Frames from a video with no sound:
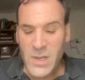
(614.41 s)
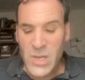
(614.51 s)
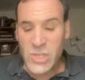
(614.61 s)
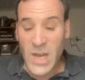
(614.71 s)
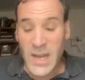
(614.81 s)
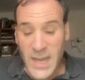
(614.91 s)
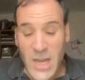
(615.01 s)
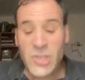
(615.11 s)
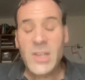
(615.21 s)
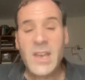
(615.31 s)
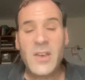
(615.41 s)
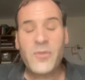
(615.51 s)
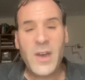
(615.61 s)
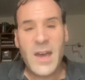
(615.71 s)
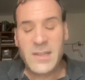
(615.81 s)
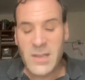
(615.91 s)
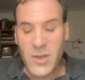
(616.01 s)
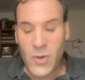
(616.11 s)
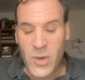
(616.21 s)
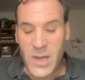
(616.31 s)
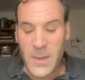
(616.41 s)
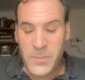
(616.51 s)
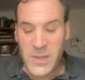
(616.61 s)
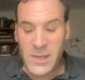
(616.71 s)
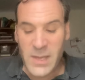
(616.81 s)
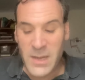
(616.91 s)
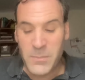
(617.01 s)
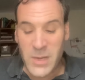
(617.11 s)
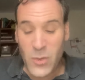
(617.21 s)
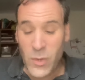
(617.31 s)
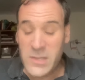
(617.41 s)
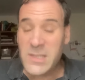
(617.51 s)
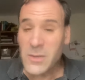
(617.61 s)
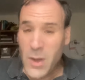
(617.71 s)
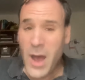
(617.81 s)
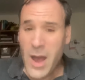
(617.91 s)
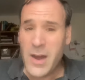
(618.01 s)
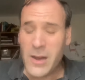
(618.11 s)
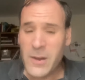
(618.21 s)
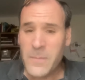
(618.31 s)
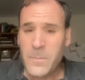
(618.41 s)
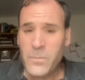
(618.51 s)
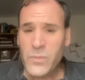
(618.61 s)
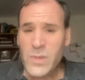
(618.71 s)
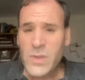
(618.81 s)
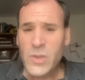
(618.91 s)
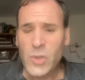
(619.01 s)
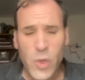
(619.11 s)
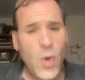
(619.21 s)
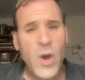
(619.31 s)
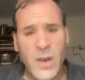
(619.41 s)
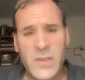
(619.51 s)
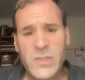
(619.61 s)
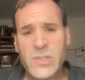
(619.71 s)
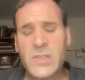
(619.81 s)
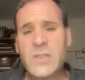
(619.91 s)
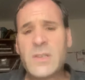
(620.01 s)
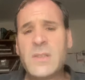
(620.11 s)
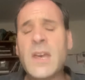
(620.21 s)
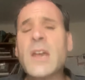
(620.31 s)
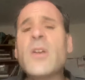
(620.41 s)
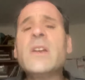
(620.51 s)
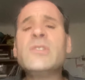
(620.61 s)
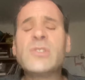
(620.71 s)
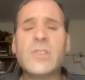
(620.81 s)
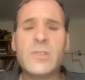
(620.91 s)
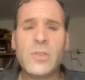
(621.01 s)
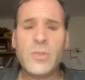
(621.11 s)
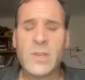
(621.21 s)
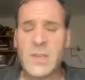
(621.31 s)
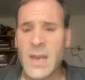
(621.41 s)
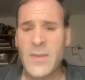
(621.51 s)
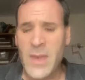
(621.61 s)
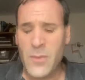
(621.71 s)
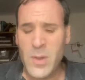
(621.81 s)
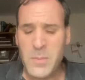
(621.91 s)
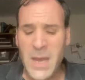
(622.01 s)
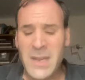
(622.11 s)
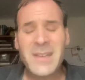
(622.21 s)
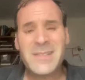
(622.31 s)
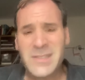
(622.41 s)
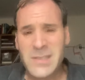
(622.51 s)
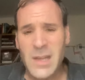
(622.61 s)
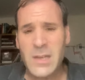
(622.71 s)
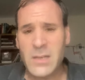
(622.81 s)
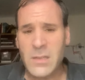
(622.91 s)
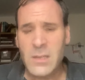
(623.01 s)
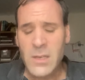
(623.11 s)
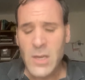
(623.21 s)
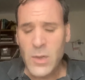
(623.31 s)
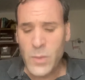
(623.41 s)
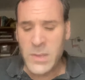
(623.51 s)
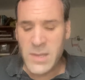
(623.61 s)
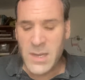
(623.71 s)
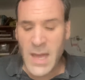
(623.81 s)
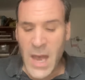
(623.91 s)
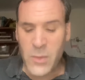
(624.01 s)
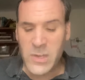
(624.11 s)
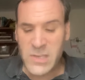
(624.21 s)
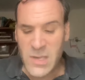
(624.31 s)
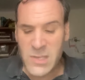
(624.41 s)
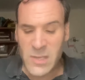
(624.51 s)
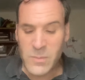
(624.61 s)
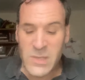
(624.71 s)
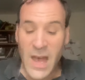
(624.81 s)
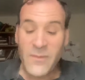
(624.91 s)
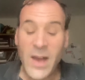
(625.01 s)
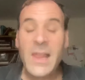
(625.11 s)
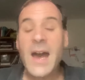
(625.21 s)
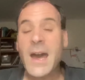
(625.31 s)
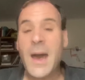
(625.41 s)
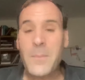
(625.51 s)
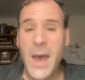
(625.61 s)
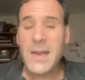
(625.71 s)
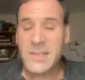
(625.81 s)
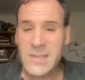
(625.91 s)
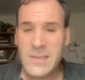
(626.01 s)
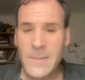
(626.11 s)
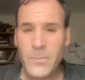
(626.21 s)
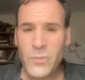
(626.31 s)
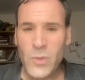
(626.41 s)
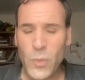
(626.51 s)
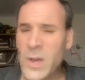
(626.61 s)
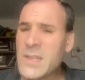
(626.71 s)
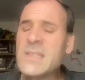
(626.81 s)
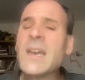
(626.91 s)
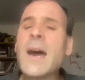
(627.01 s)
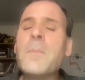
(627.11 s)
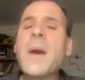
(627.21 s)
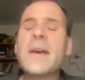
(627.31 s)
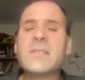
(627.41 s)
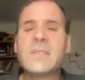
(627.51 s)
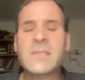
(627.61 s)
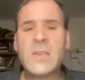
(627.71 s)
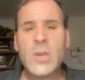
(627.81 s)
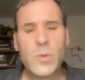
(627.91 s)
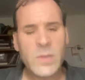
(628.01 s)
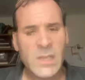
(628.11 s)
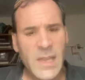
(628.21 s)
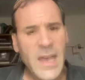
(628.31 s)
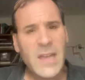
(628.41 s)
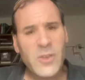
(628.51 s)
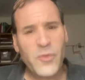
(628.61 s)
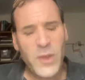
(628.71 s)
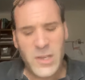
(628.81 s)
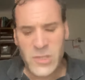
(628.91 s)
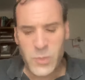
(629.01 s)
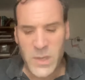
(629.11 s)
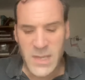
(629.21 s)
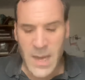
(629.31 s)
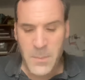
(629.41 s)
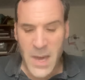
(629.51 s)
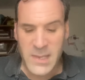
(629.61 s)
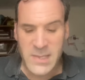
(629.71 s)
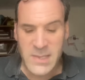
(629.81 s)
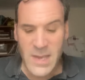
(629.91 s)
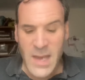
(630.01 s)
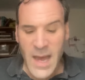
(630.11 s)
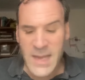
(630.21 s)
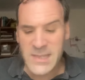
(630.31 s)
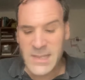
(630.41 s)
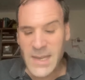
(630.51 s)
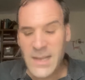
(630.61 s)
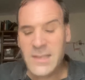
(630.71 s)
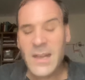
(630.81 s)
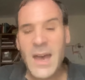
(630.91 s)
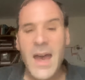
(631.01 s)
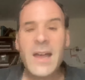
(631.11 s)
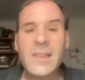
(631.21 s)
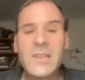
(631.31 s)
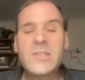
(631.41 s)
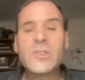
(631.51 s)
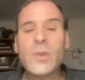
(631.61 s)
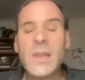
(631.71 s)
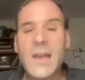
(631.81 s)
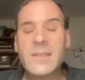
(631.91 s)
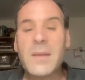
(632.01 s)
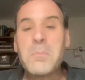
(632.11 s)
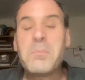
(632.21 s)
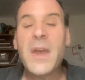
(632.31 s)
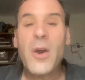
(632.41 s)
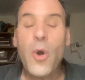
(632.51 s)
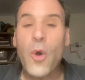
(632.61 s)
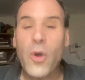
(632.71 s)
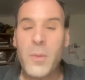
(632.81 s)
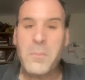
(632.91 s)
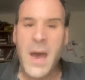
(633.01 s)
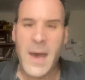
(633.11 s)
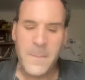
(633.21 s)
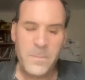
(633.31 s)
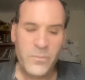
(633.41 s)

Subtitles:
Shareyesh lechevra et hachok haplili, because there are laws that are instituted and that remain instated within our systems. Aval haChamas. What is Hamas? When the land fills with Hamas, asiyat ra lezolat beorma.